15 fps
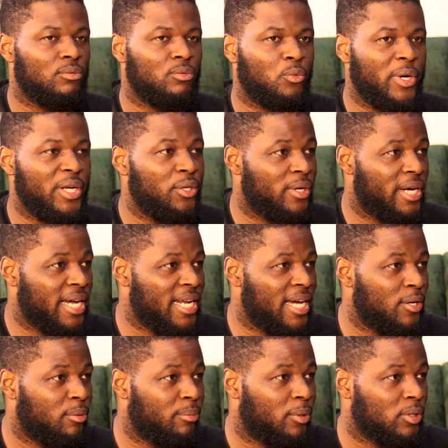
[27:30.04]
when you gather
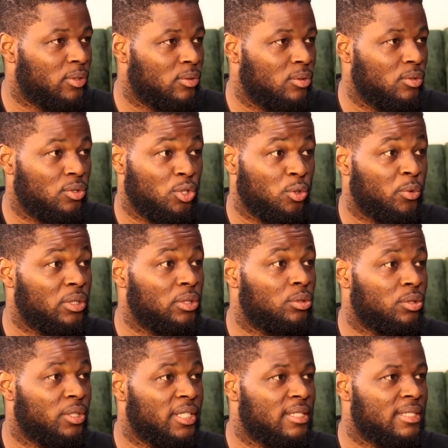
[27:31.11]
your bottles you want
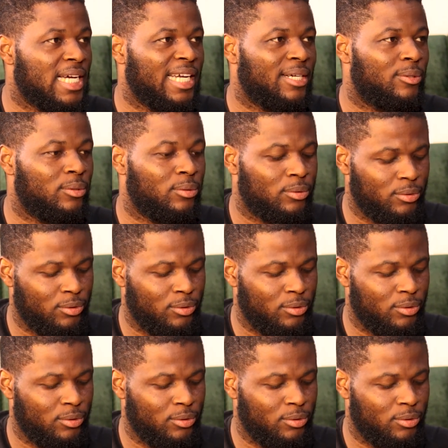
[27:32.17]
to recycle,